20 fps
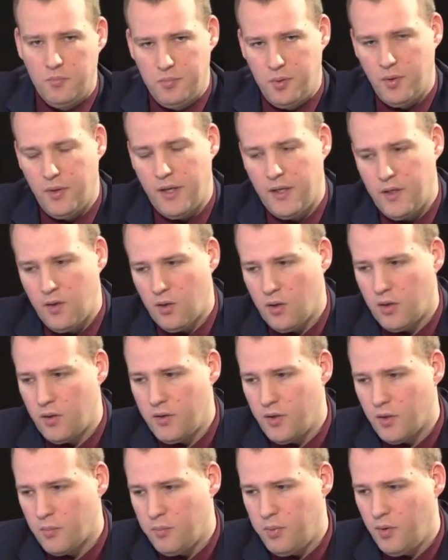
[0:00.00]
putting
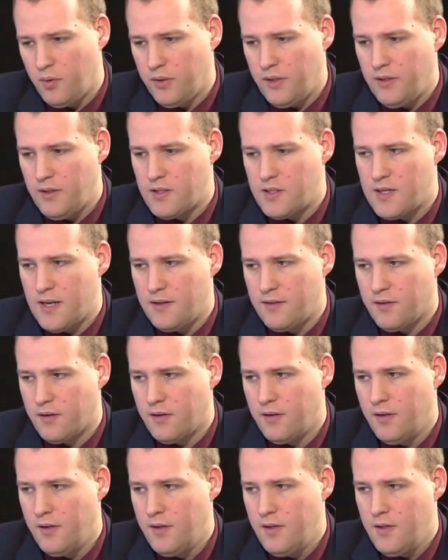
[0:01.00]
your pawn in the
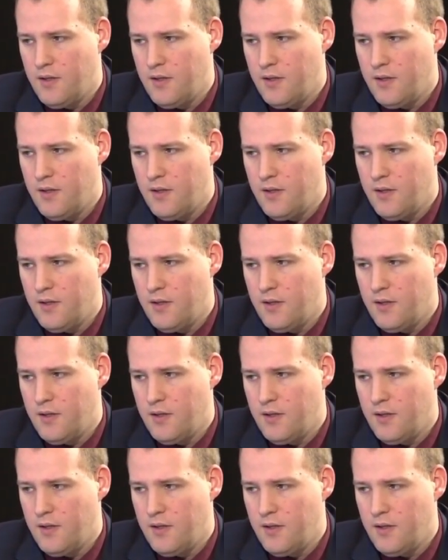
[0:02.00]
center.